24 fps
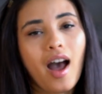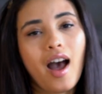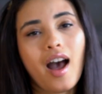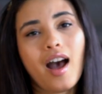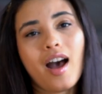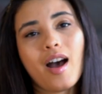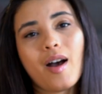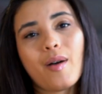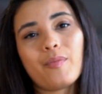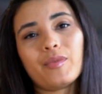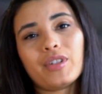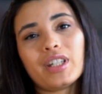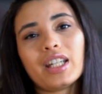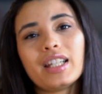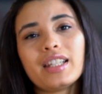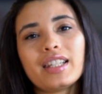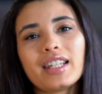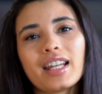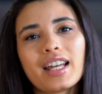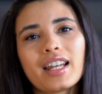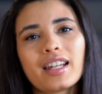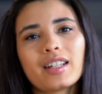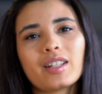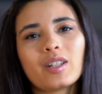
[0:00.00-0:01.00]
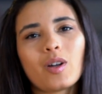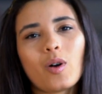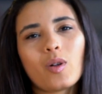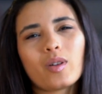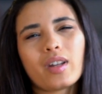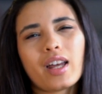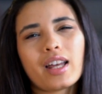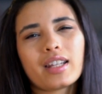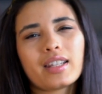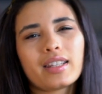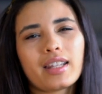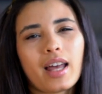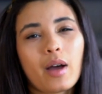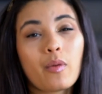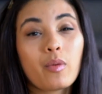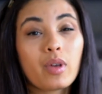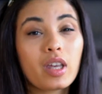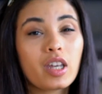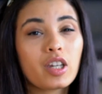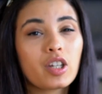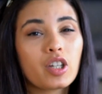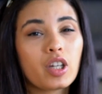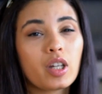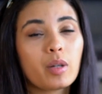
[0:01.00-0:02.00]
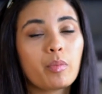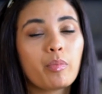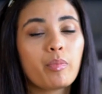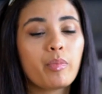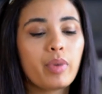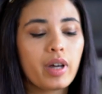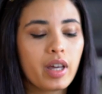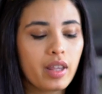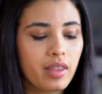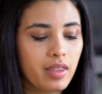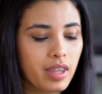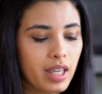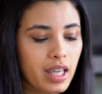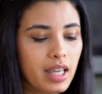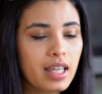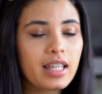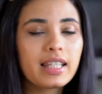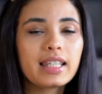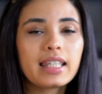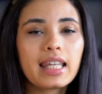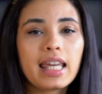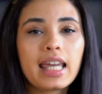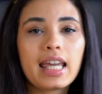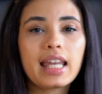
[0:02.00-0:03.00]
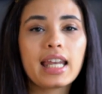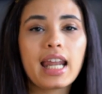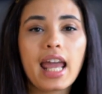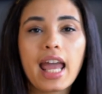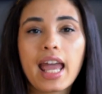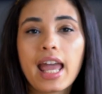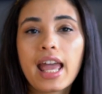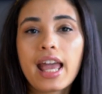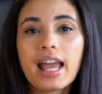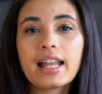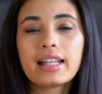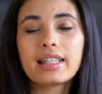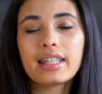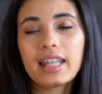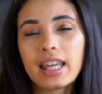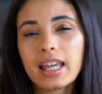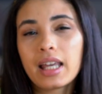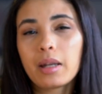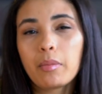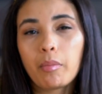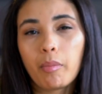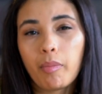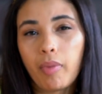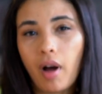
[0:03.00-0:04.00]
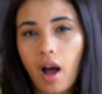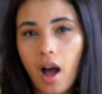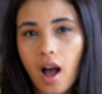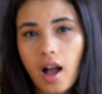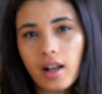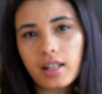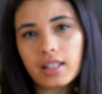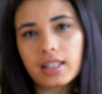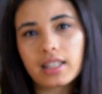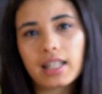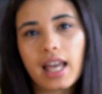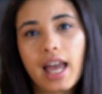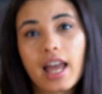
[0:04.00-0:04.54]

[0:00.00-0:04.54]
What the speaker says: Cinzia told us that we should put these in a tin box,